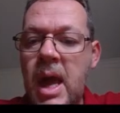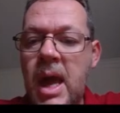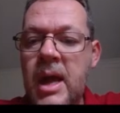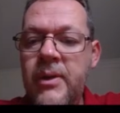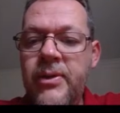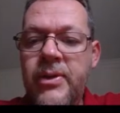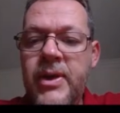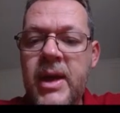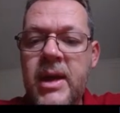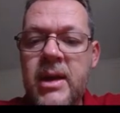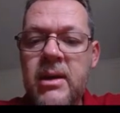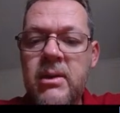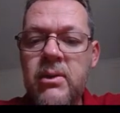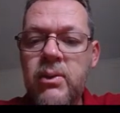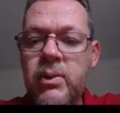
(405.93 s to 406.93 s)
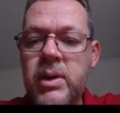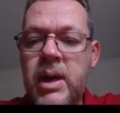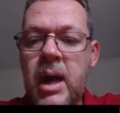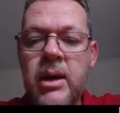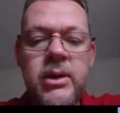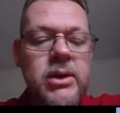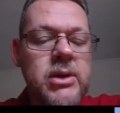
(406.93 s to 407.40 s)
And then we're
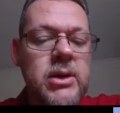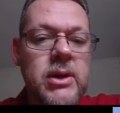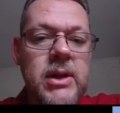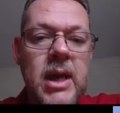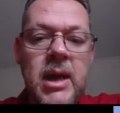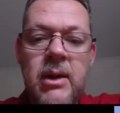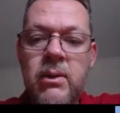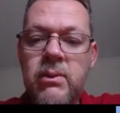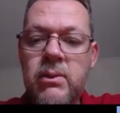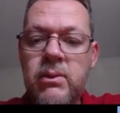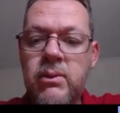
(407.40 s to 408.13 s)
going to say,